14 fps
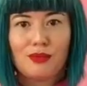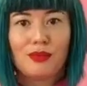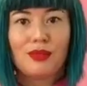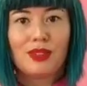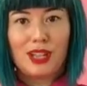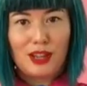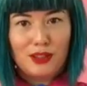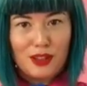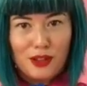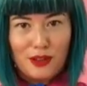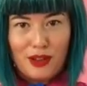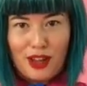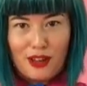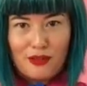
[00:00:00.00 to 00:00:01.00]
Now that you
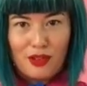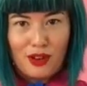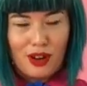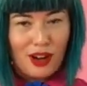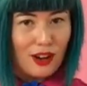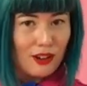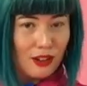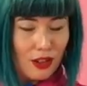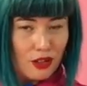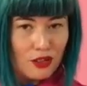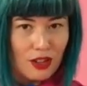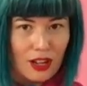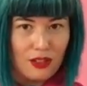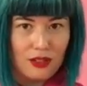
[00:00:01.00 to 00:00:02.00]
have your iron-on
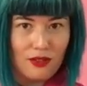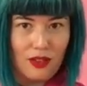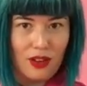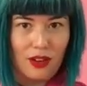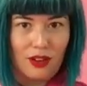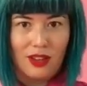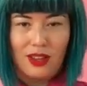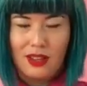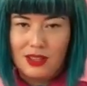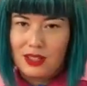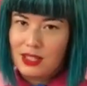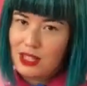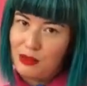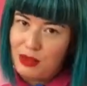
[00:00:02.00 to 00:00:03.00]
transfer,
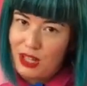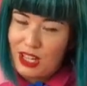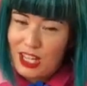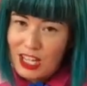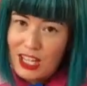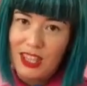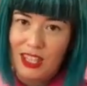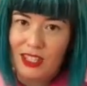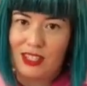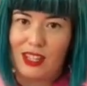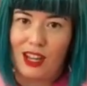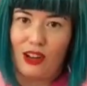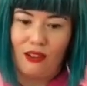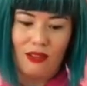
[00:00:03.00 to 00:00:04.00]
it's time to cut this
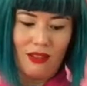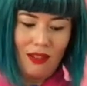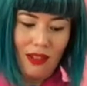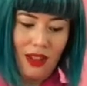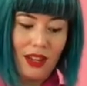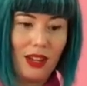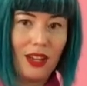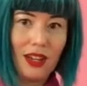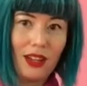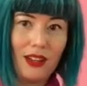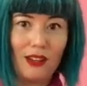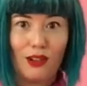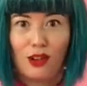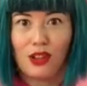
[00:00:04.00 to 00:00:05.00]
out and get
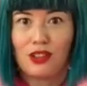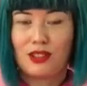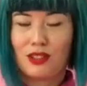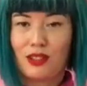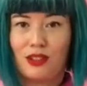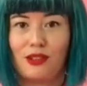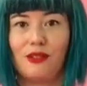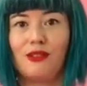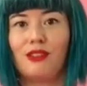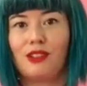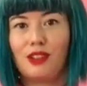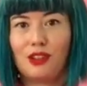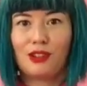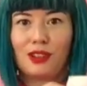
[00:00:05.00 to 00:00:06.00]
it onto
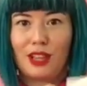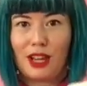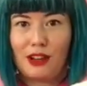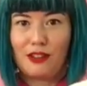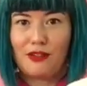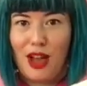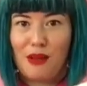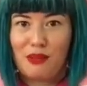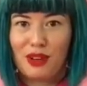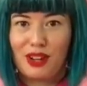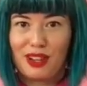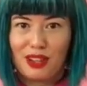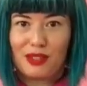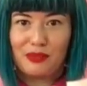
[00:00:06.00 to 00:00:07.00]
your lighter fabric.